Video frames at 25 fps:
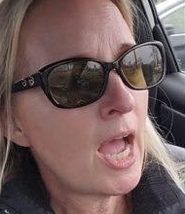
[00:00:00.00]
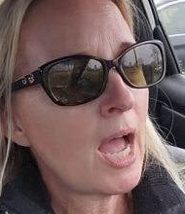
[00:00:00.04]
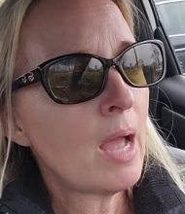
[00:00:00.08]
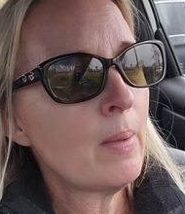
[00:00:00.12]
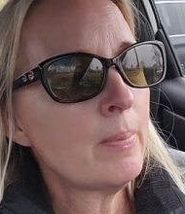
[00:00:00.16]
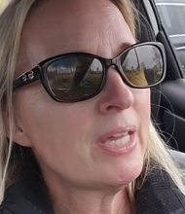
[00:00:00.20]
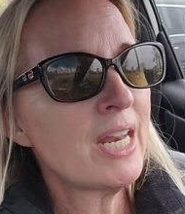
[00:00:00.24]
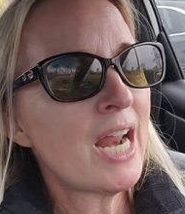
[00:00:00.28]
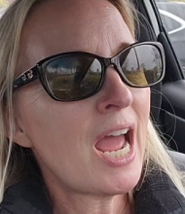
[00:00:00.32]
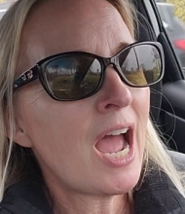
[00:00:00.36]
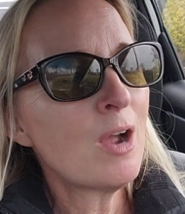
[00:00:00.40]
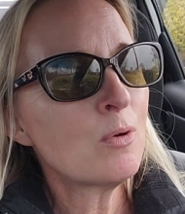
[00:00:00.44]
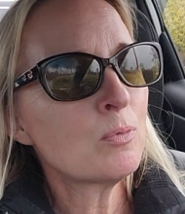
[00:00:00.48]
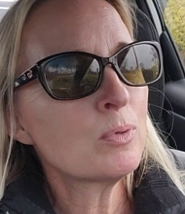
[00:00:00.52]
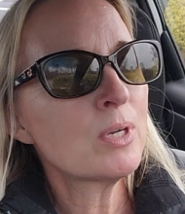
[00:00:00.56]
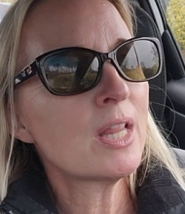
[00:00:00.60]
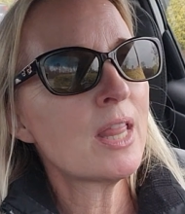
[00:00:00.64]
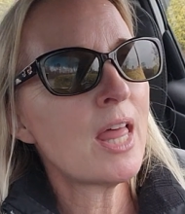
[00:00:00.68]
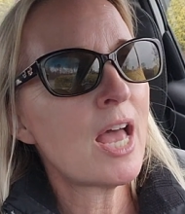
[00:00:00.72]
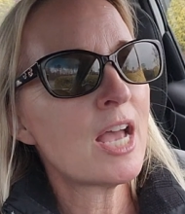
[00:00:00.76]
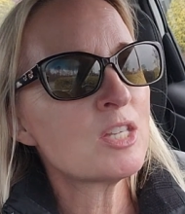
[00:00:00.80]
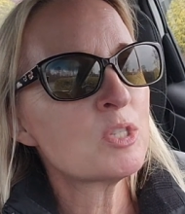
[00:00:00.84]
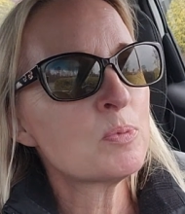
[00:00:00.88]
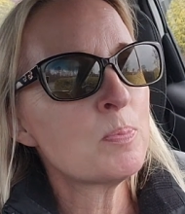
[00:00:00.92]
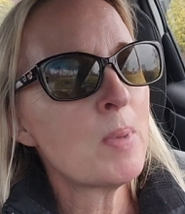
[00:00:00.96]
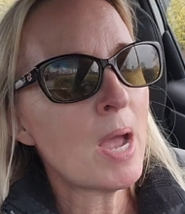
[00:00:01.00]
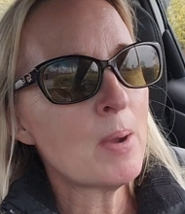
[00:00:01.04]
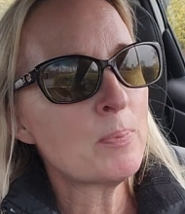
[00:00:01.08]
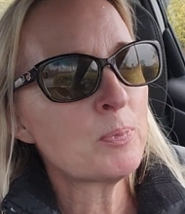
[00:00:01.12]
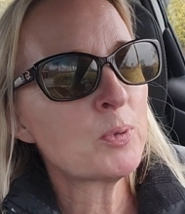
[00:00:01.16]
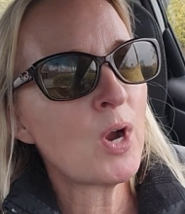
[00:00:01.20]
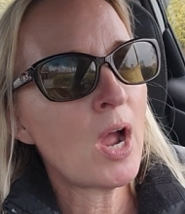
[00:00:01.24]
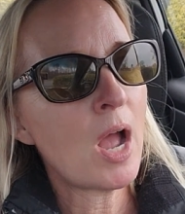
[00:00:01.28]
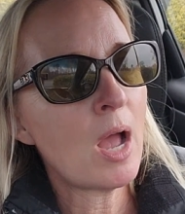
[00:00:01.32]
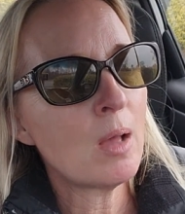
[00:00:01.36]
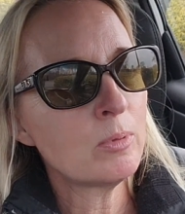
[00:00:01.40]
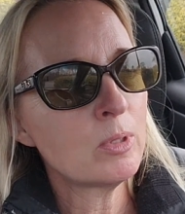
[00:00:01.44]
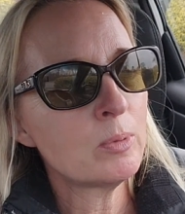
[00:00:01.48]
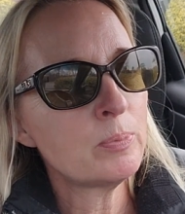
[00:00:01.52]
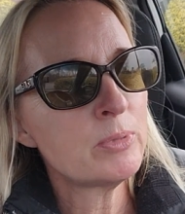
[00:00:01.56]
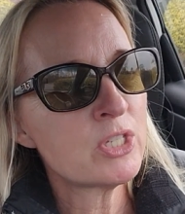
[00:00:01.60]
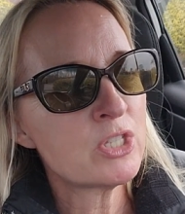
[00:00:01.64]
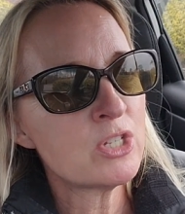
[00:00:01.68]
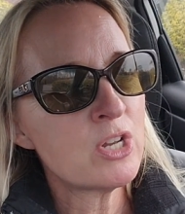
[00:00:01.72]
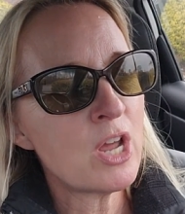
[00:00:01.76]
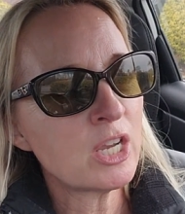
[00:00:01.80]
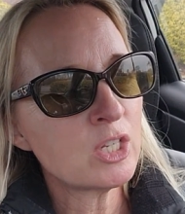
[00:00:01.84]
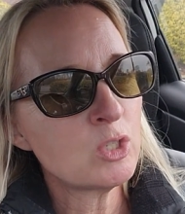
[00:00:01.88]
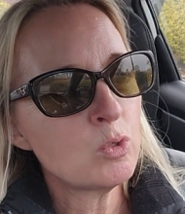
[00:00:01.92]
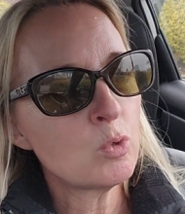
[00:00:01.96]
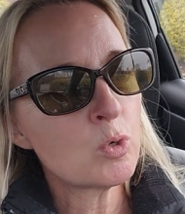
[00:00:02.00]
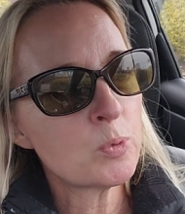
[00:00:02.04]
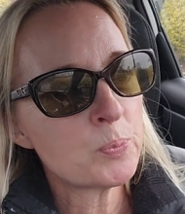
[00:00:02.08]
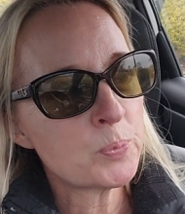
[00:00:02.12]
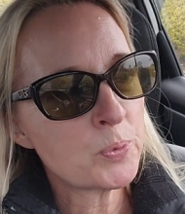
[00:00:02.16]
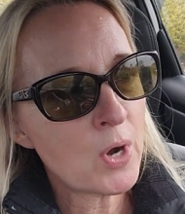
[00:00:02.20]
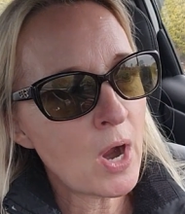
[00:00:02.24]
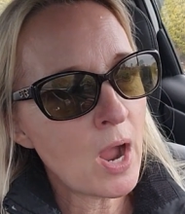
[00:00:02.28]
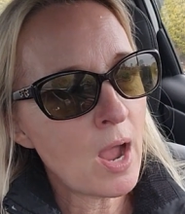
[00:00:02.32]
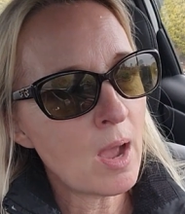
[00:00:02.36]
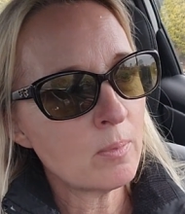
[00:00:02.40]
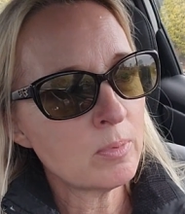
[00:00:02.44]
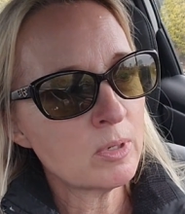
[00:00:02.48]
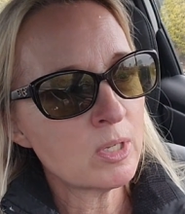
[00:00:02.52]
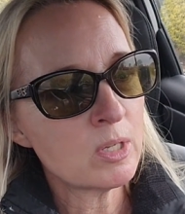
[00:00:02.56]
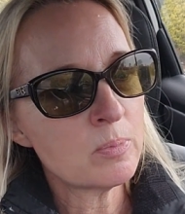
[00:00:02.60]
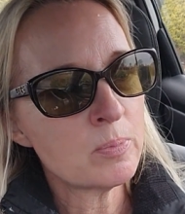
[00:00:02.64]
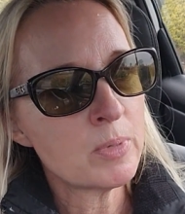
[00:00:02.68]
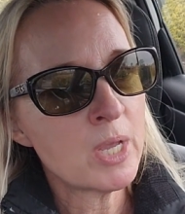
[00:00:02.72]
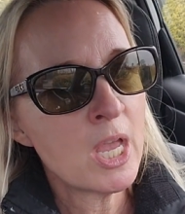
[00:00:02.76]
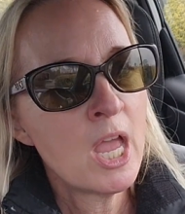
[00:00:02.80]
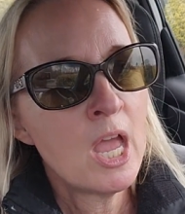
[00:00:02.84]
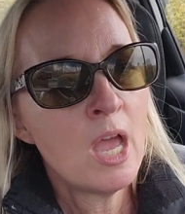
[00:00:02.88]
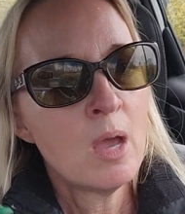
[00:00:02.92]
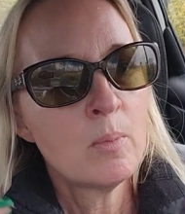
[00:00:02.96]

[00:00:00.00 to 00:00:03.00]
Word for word: I mean, I realize my problem is not your problem,